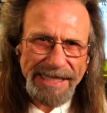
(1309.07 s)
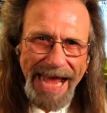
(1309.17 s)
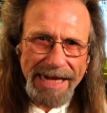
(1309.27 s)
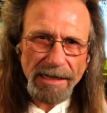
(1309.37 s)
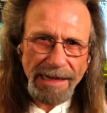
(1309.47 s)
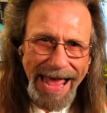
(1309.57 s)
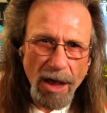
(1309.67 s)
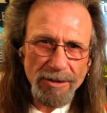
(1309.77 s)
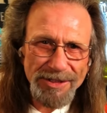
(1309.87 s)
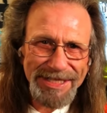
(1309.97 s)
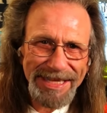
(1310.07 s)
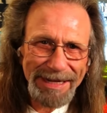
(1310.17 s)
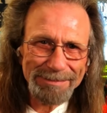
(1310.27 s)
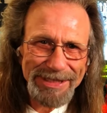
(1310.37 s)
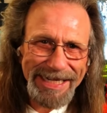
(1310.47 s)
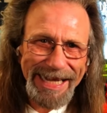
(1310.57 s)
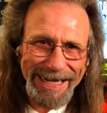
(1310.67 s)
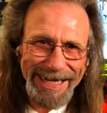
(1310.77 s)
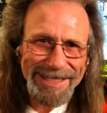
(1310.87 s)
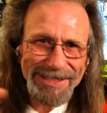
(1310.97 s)
that allows them to get
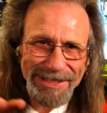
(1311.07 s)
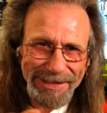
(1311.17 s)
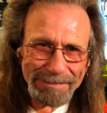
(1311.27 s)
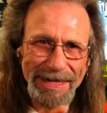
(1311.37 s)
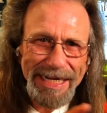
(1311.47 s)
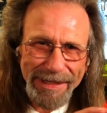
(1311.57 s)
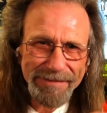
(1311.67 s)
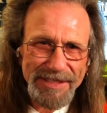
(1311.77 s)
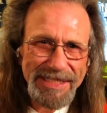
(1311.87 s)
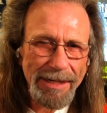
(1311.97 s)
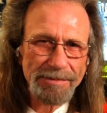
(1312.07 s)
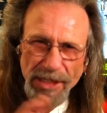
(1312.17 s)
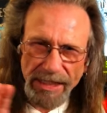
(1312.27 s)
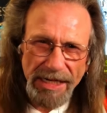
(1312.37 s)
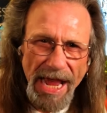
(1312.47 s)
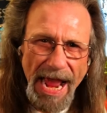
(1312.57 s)
into the meat of a subject.